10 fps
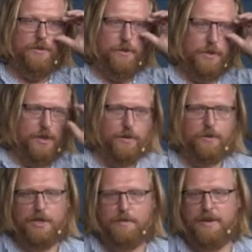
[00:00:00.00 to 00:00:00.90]
who know
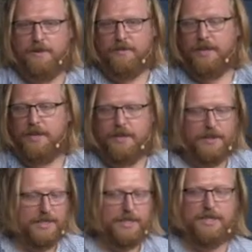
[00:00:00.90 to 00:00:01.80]
libav,
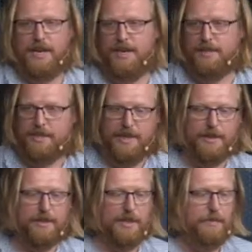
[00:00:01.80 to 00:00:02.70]
this is not
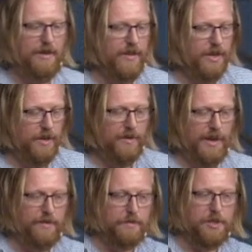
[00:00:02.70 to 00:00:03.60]
standard libav code.
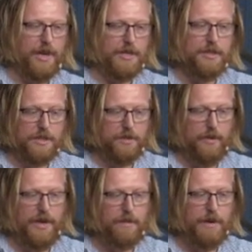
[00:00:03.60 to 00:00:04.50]
I've abstracted this
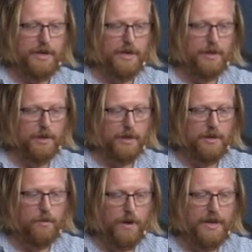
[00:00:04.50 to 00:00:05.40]
away to make it look
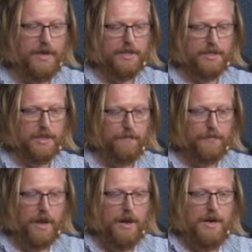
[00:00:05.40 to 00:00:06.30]
way easier.
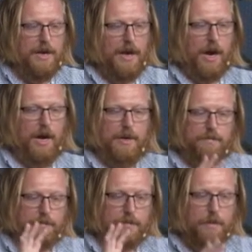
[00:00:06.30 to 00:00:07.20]

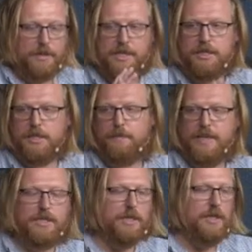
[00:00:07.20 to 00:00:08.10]
But this is
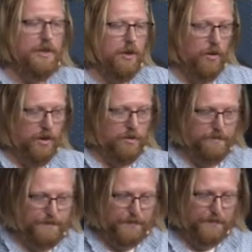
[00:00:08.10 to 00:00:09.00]
basically the core loop.
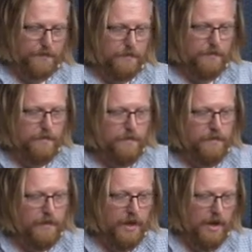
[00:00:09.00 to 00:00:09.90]

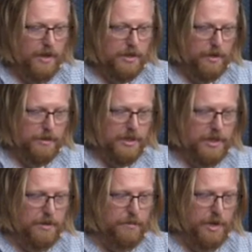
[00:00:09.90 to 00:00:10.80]
So I'm going to
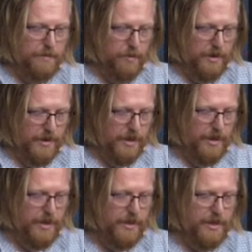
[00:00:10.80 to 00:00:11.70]
set a breakpoint there.
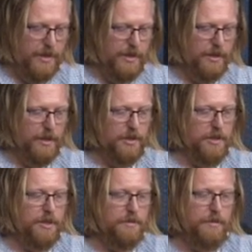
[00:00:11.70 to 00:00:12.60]
I did, and
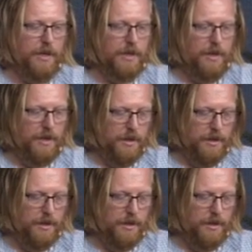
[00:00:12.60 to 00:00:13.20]
launch the debug.